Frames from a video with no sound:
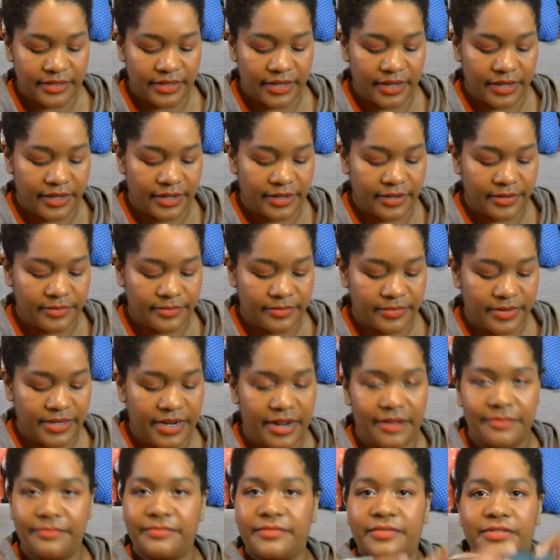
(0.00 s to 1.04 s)
Um, but
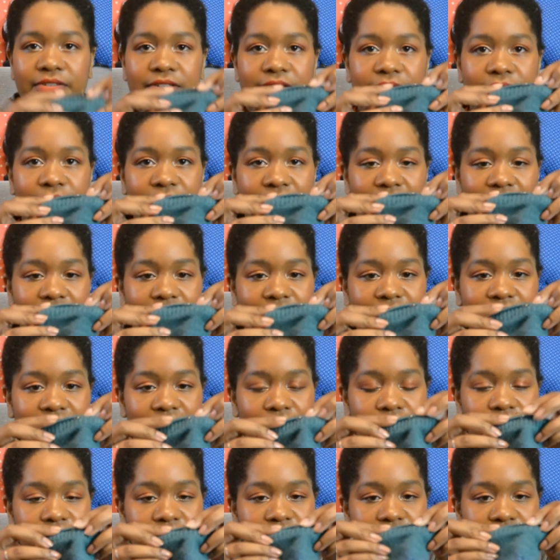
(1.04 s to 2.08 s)
yeah, so we had
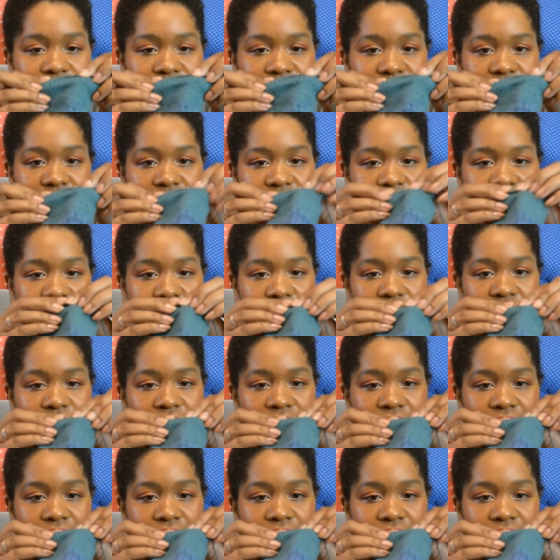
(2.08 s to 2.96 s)
10 rows of